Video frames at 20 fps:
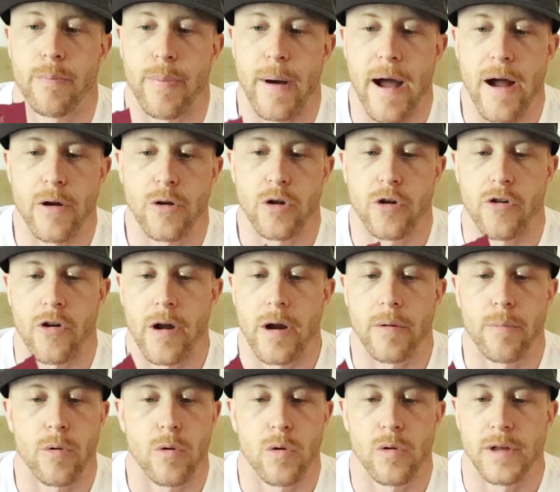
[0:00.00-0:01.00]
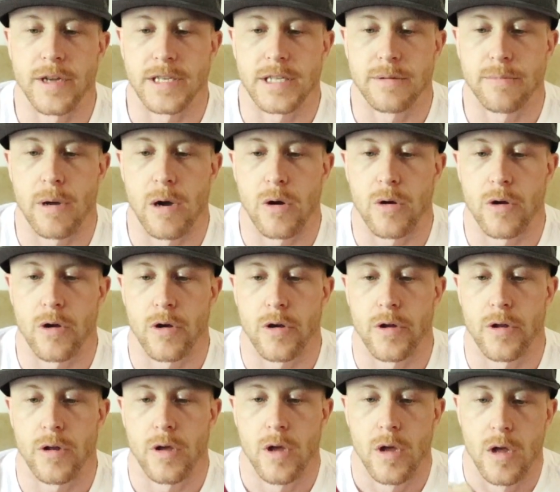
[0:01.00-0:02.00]
biodegradable. They smell
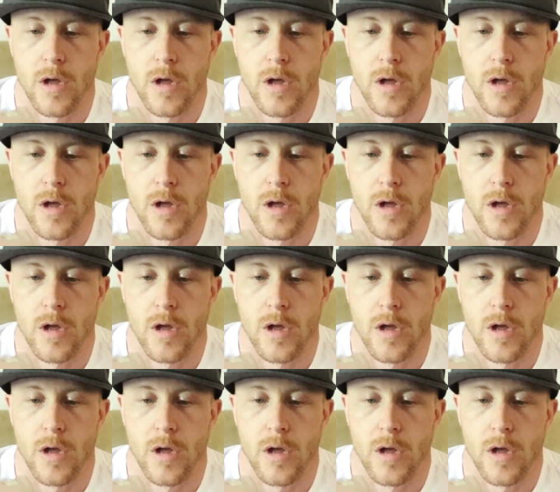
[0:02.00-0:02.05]
good.